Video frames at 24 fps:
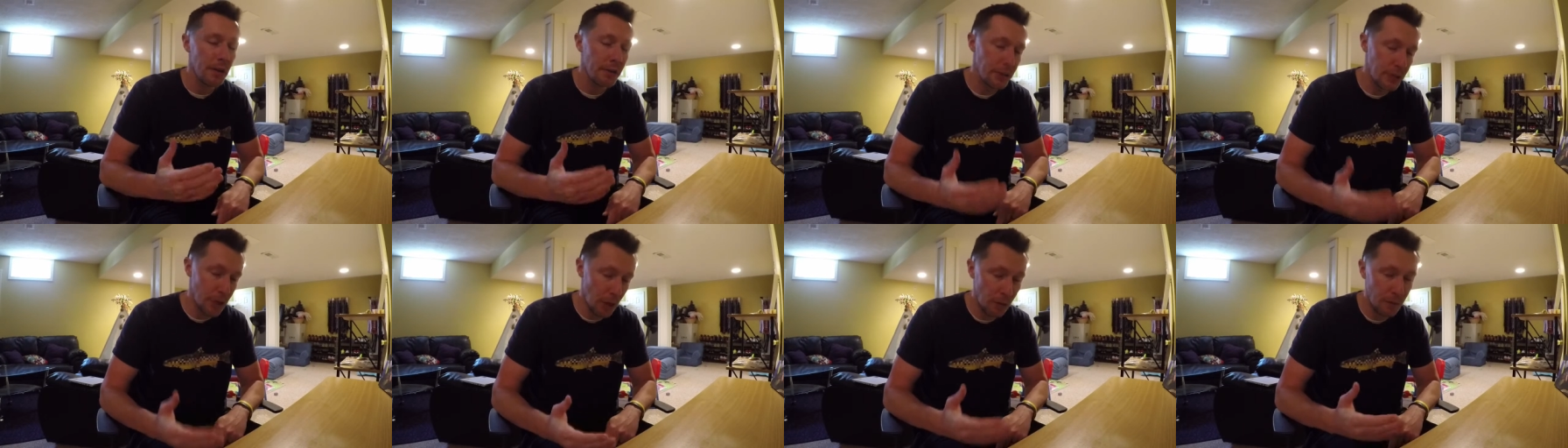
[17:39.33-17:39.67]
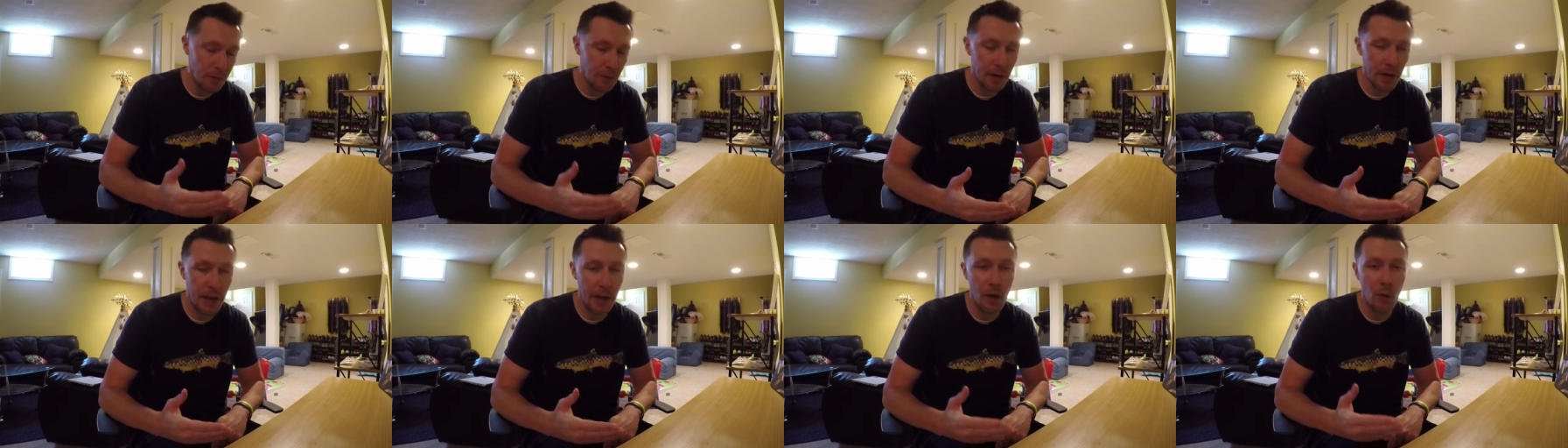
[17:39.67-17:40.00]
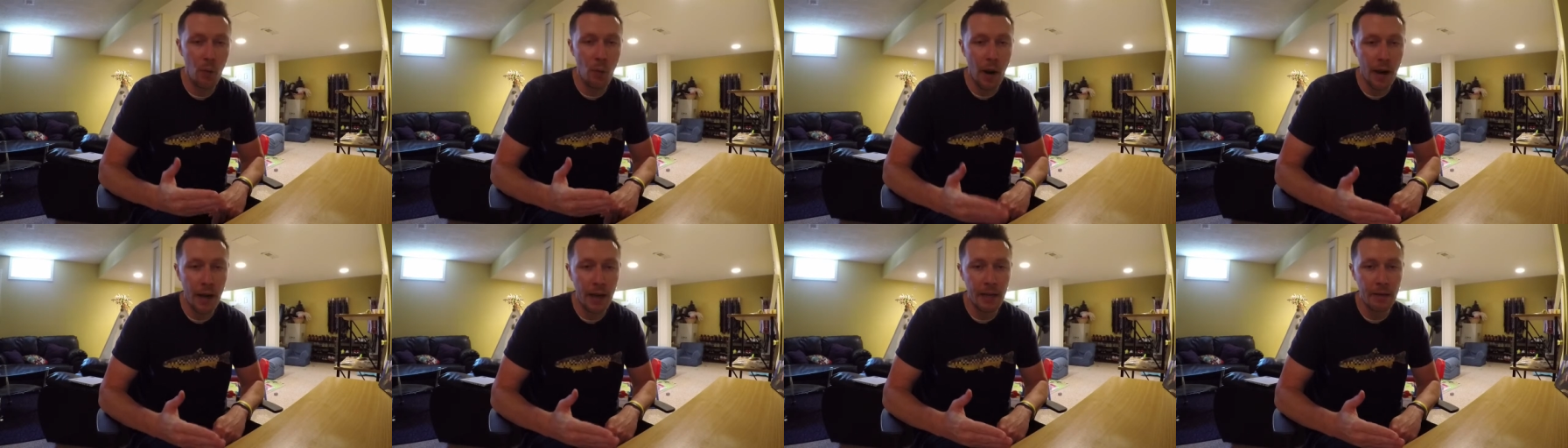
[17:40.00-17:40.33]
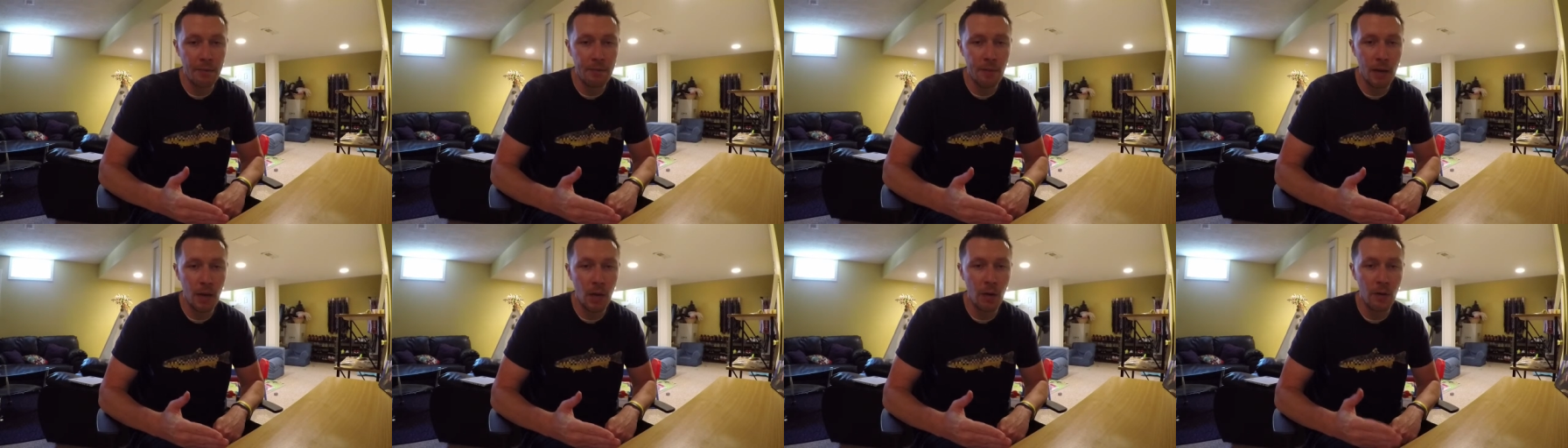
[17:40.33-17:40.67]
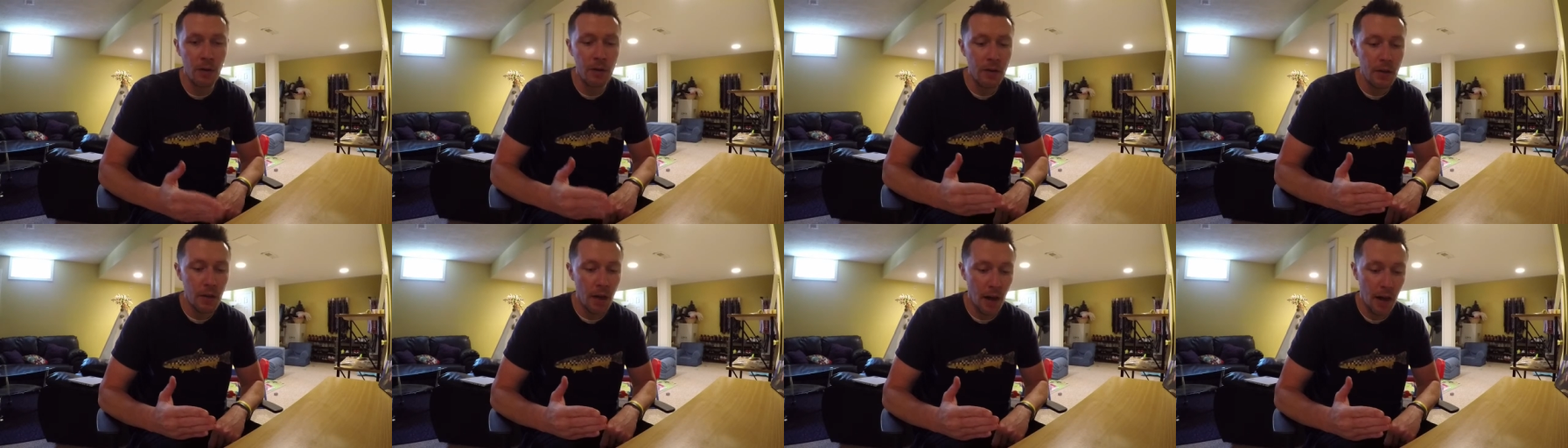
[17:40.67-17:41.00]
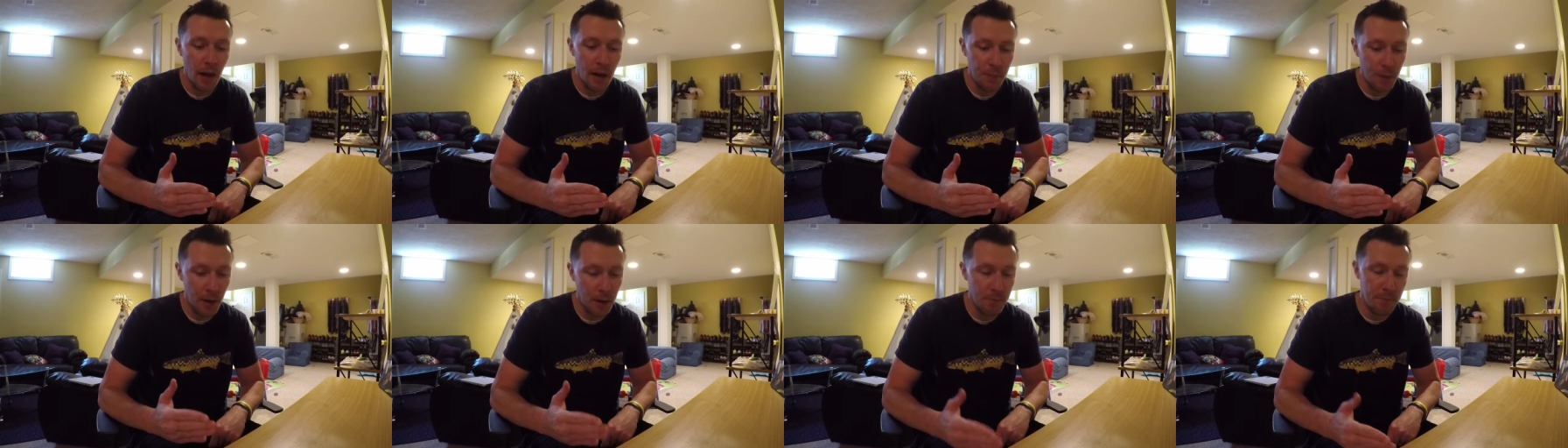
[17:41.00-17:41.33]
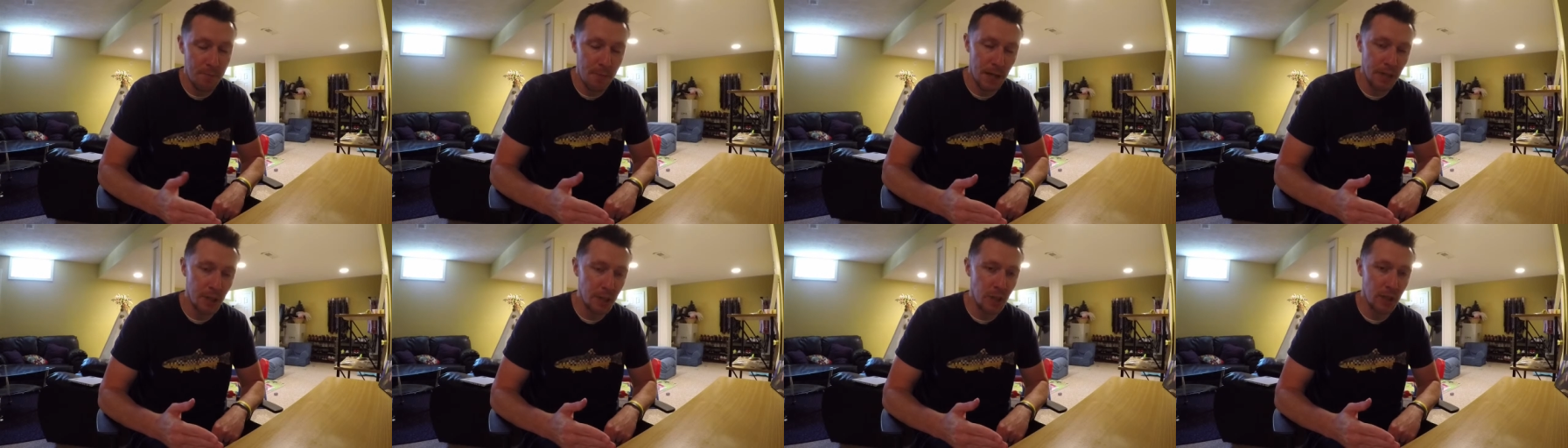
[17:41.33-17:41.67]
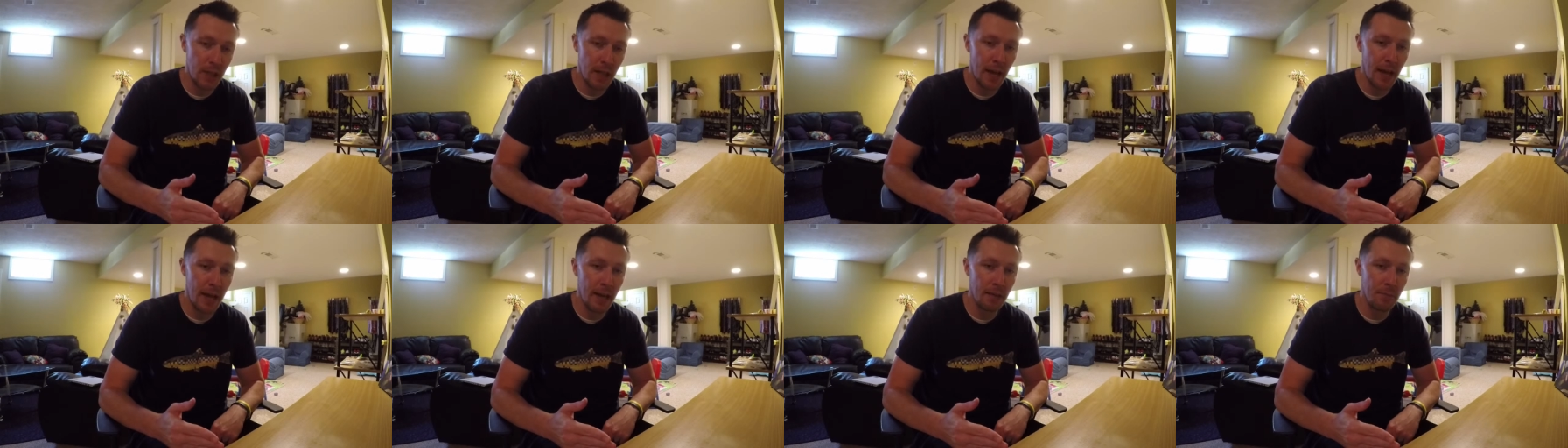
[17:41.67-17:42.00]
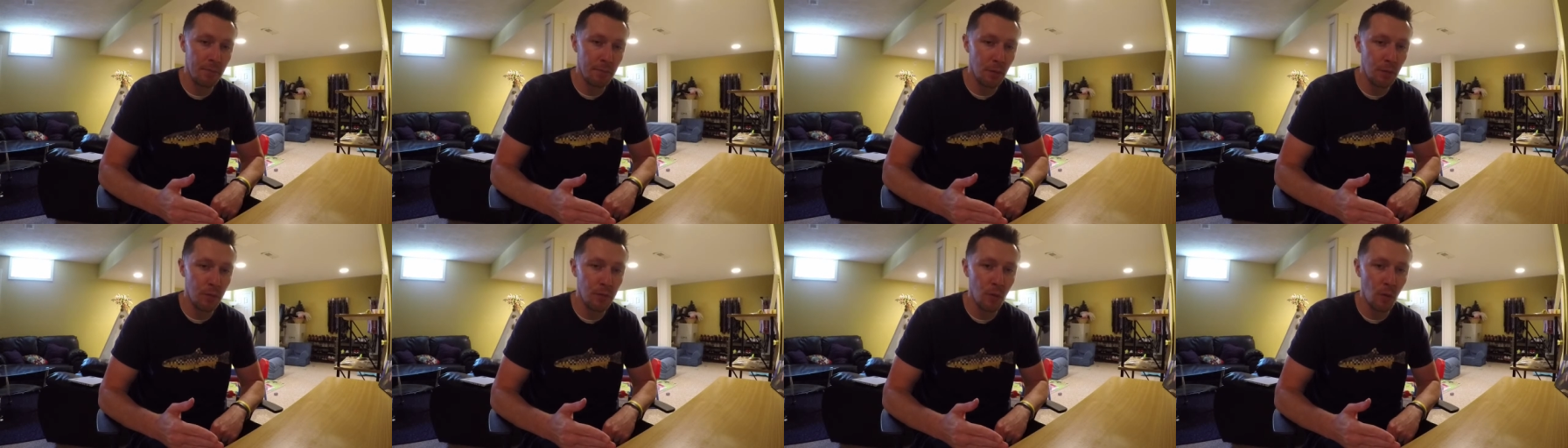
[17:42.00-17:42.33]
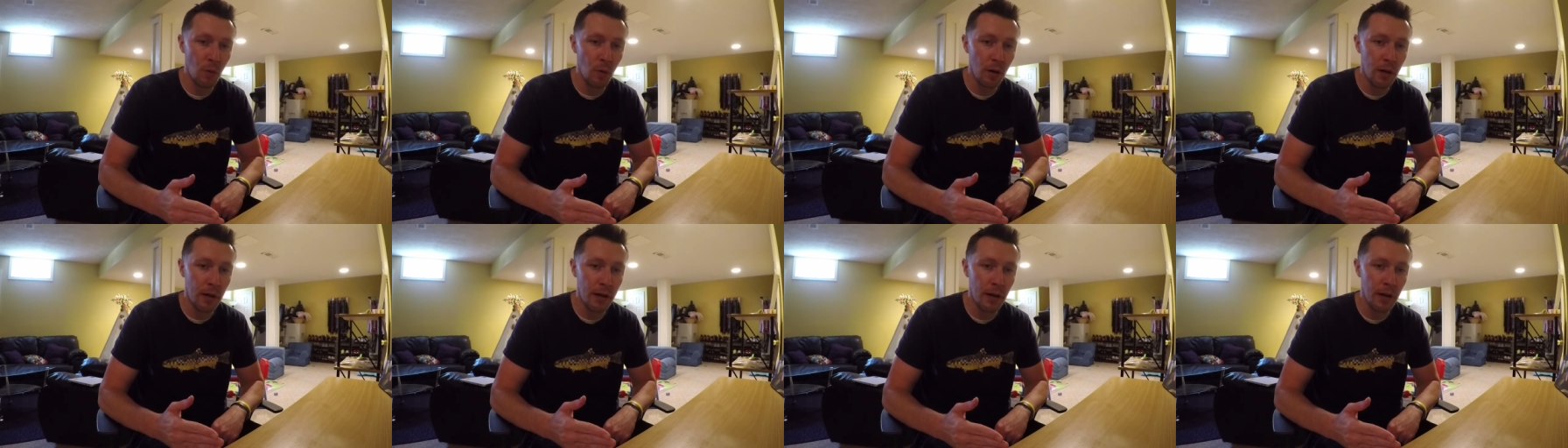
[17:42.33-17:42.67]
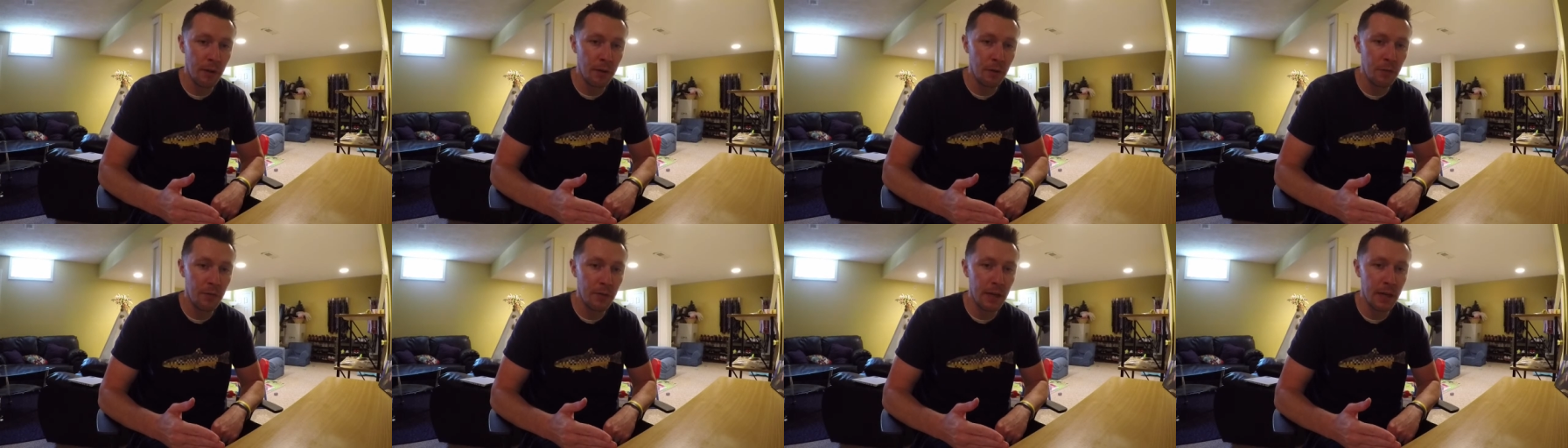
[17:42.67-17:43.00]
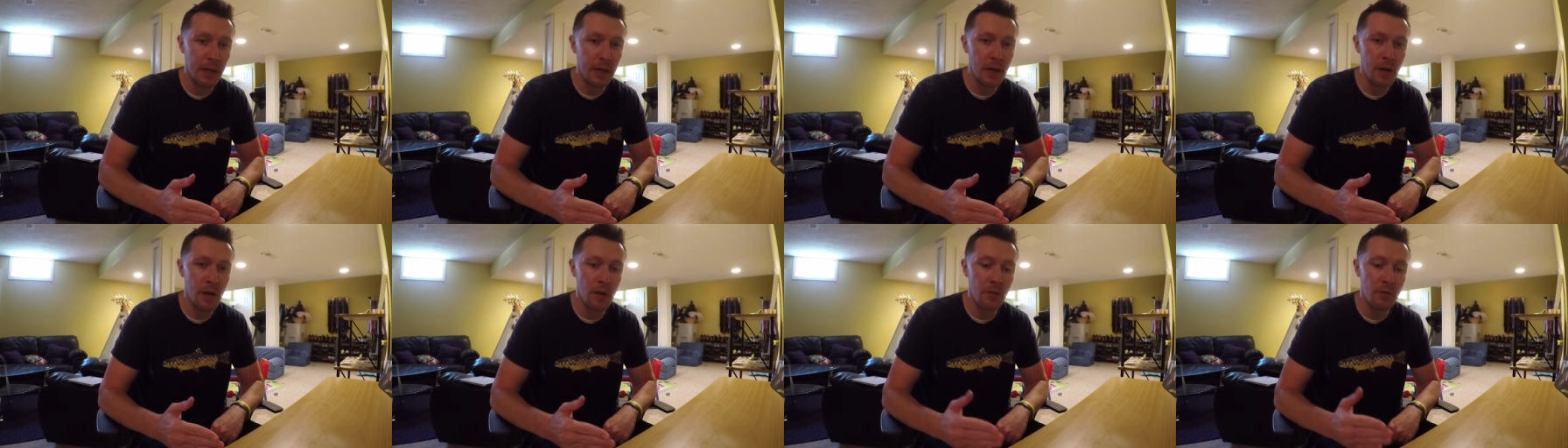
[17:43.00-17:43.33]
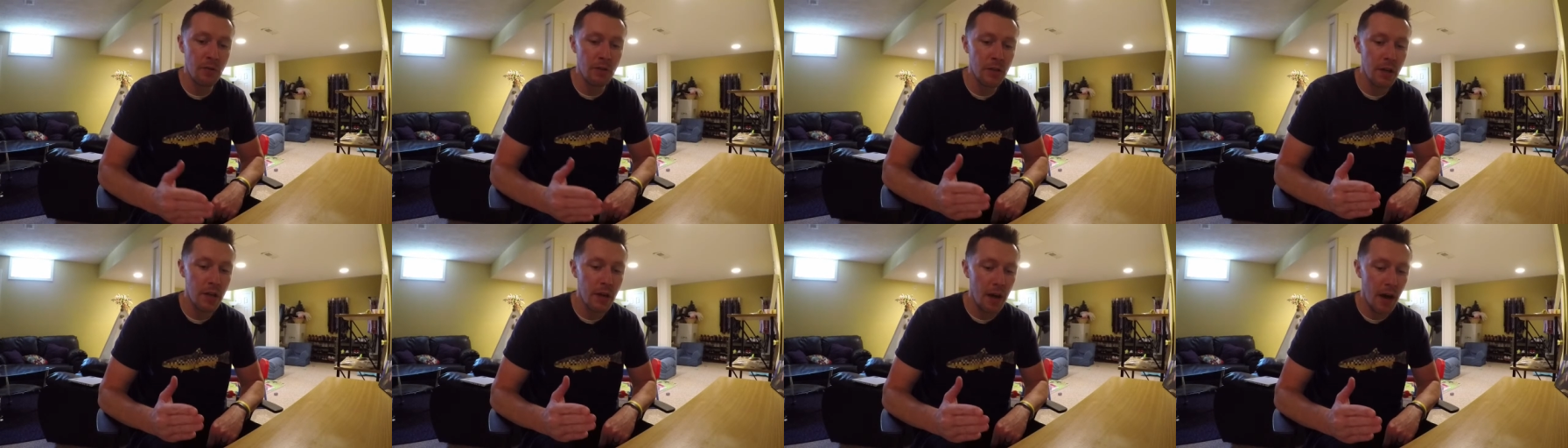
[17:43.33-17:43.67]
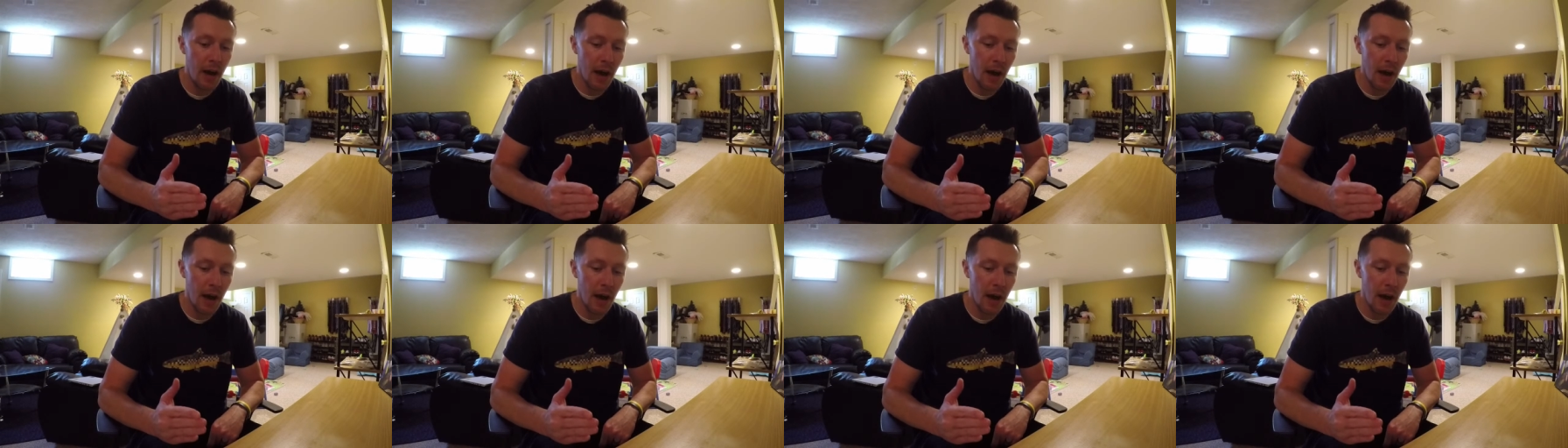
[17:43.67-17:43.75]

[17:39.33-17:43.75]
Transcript: don't forget a wading belt. Um, I've mentioned that before in other videos,